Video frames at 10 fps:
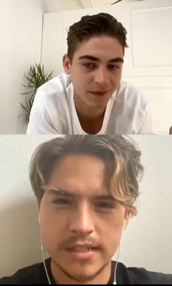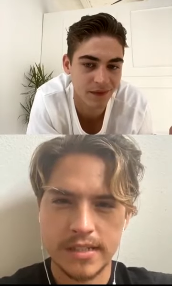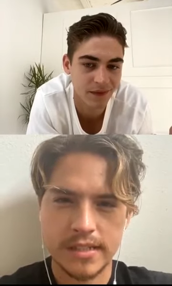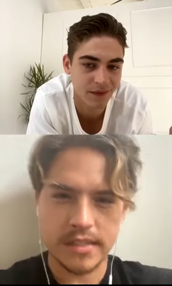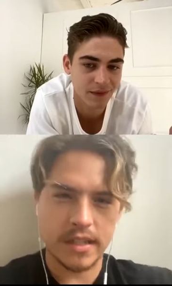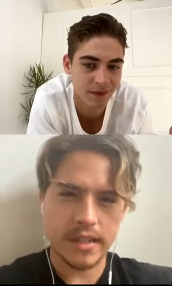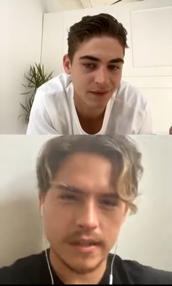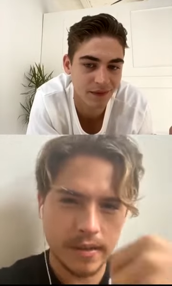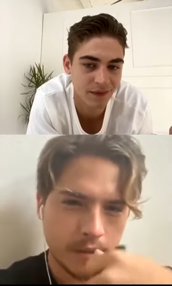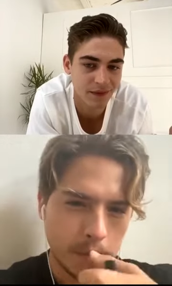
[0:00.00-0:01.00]
Speaker 1: is is like
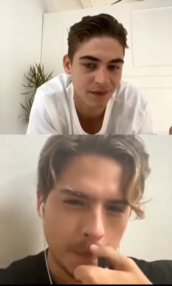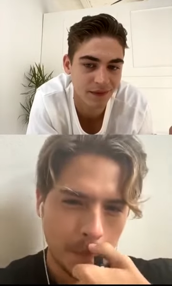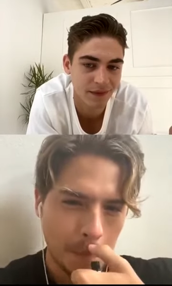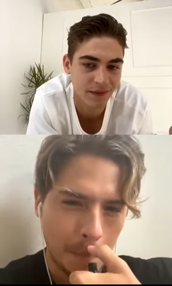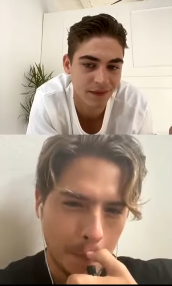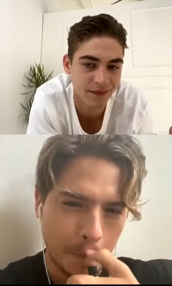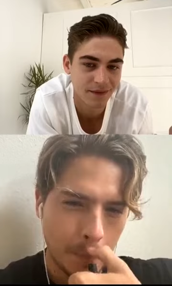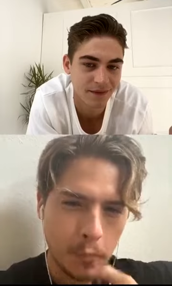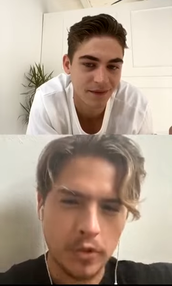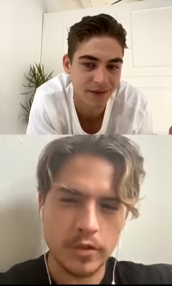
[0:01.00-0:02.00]

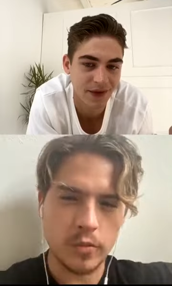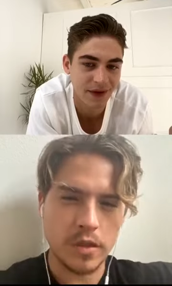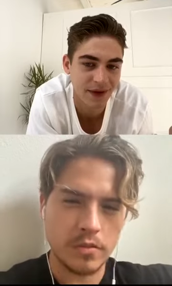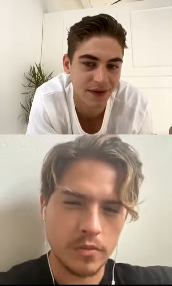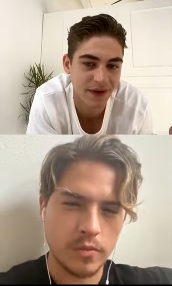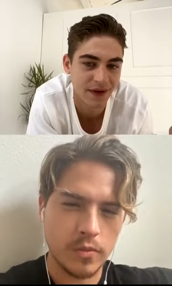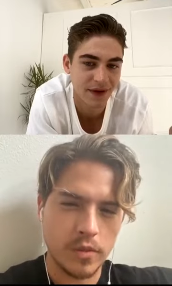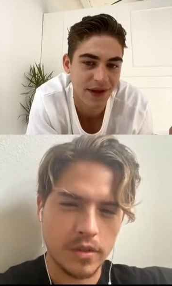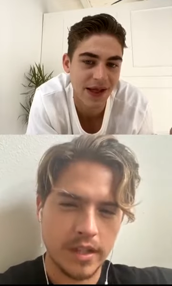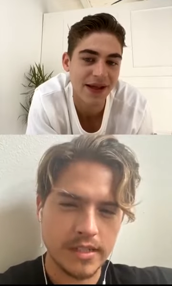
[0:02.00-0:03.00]
will will
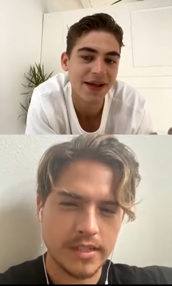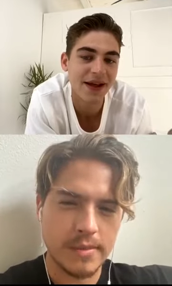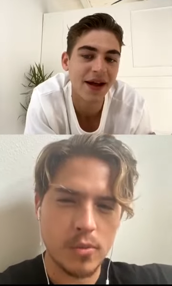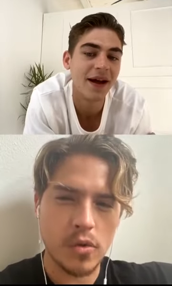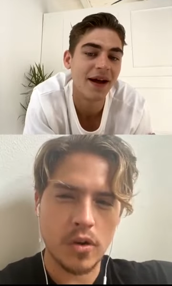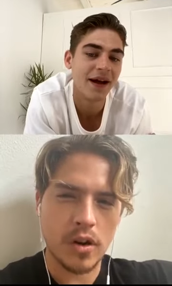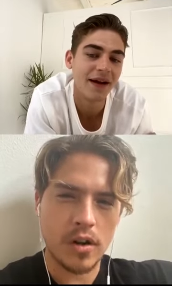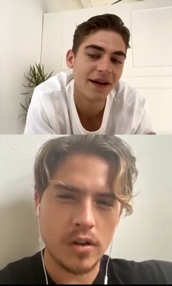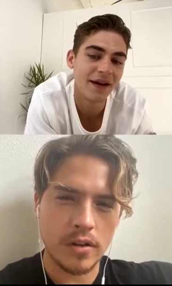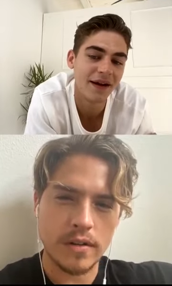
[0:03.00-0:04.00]
will they see yeah. more
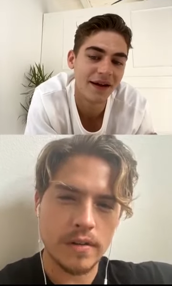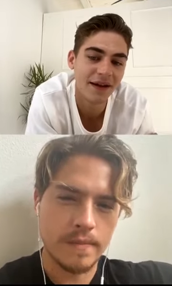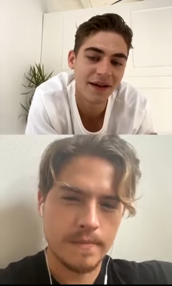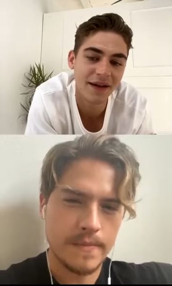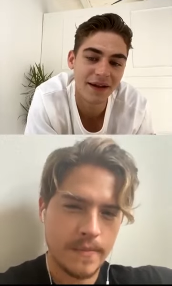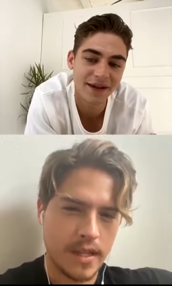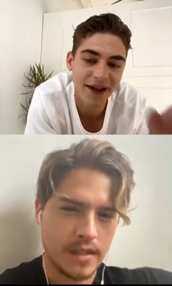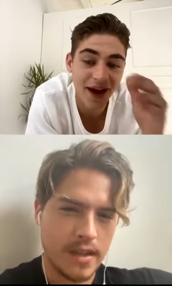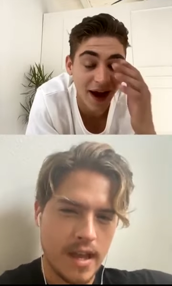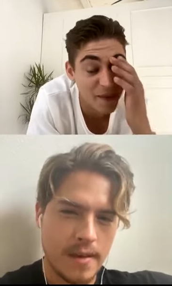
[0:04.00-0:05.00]
Hardin?
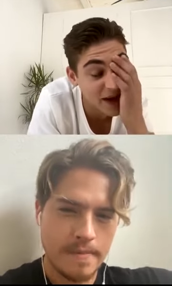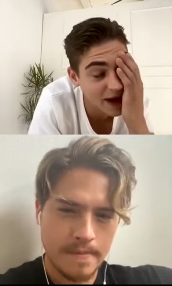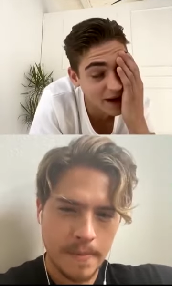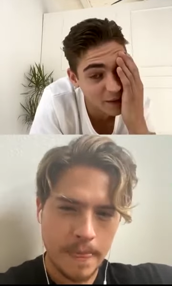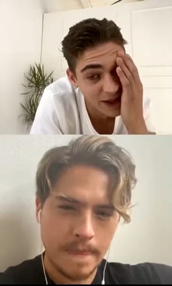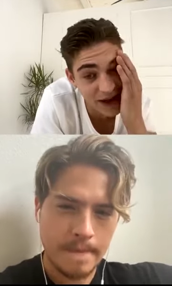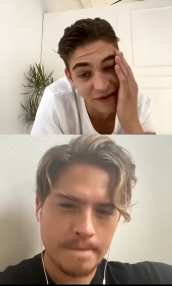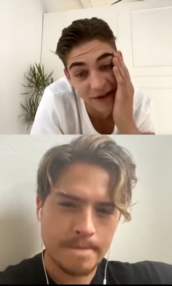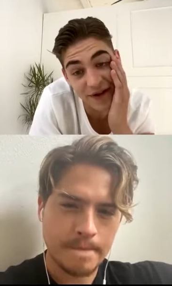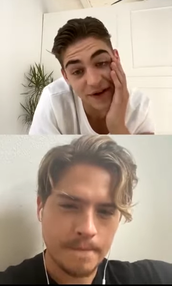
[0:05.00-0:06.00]
Yeah, I mean, I, we
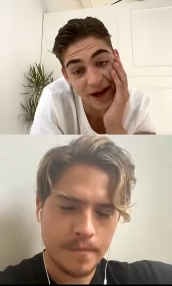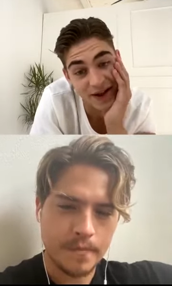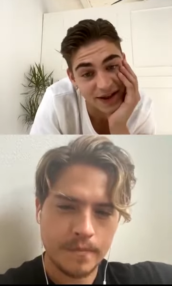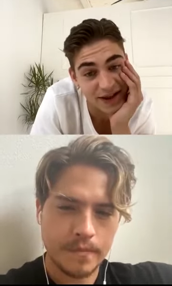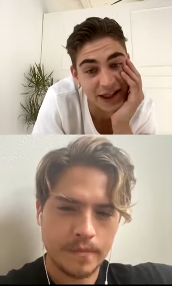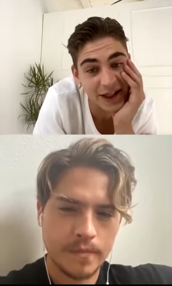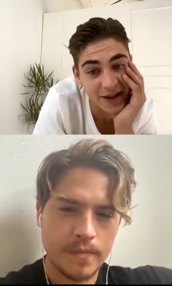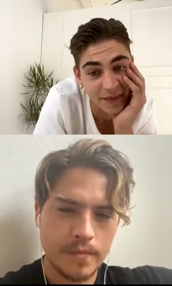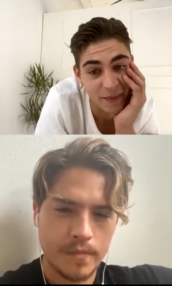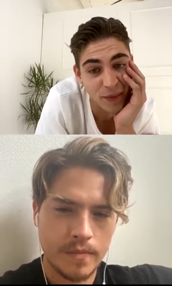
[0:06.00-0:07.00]
Speaker 2: definitely do get to
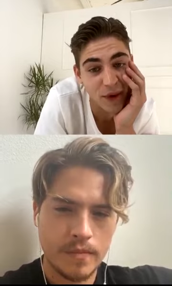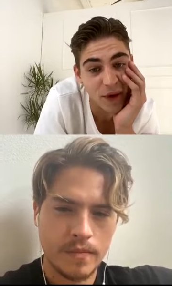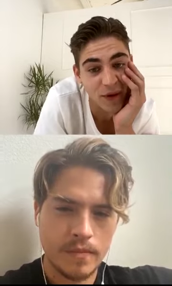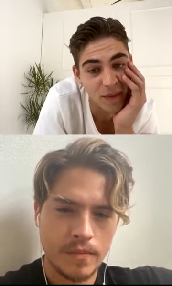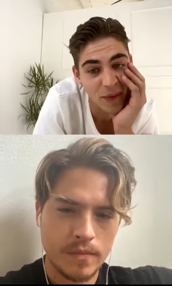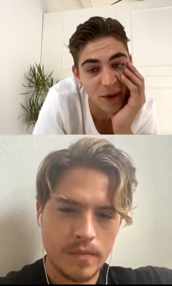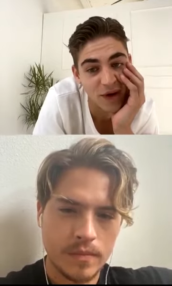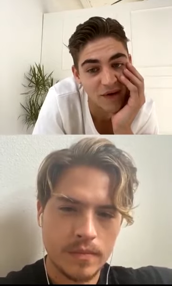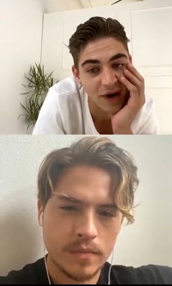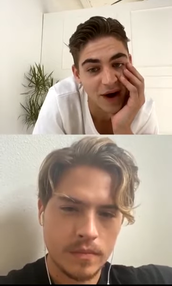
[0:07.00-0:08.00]
see more
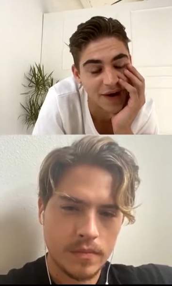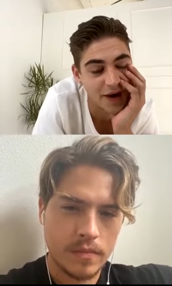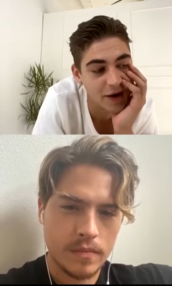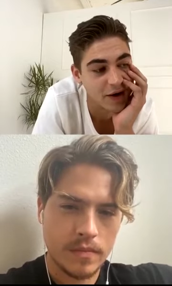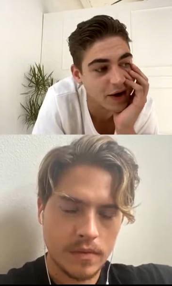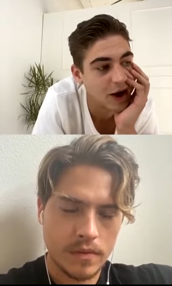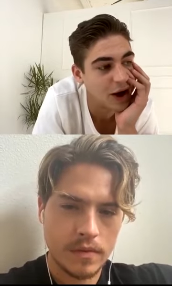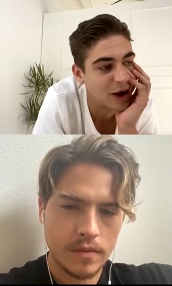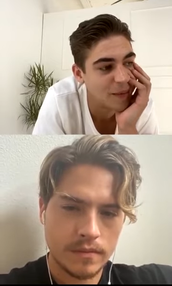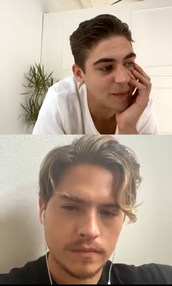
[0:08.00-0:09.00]
more of Hardin
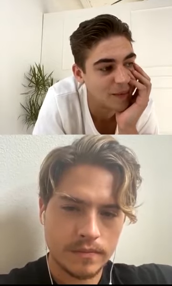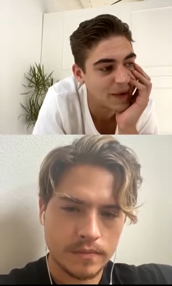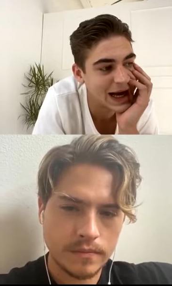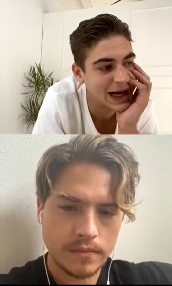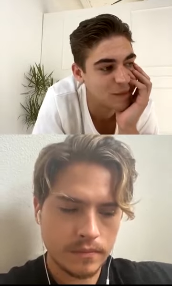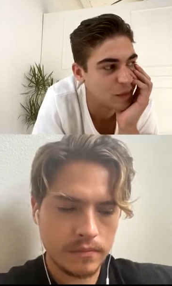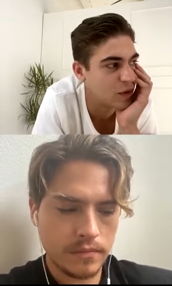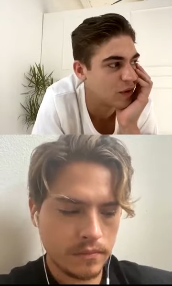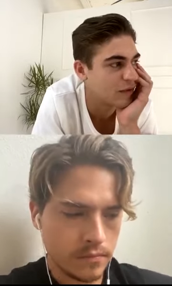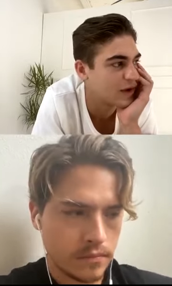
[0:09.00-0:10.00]
um, and
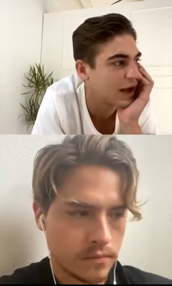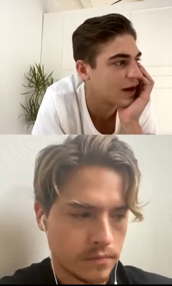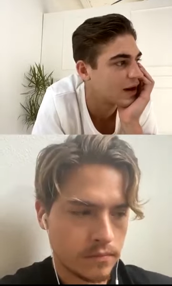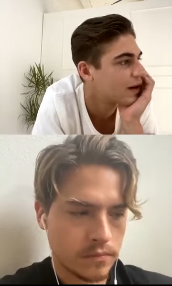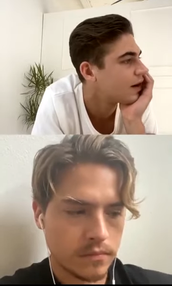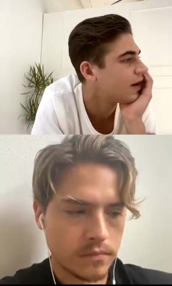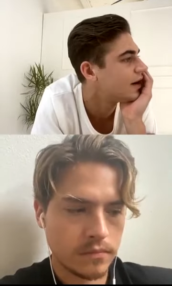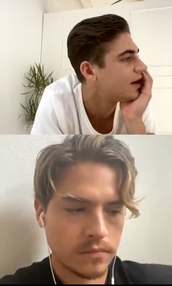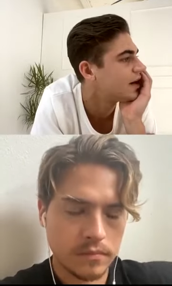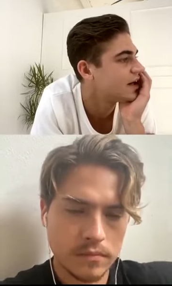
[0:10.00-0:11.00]
more of like
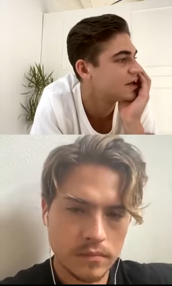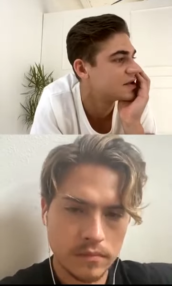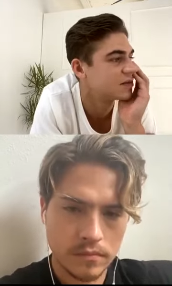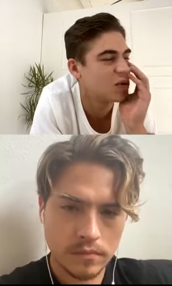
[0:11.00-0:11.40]
his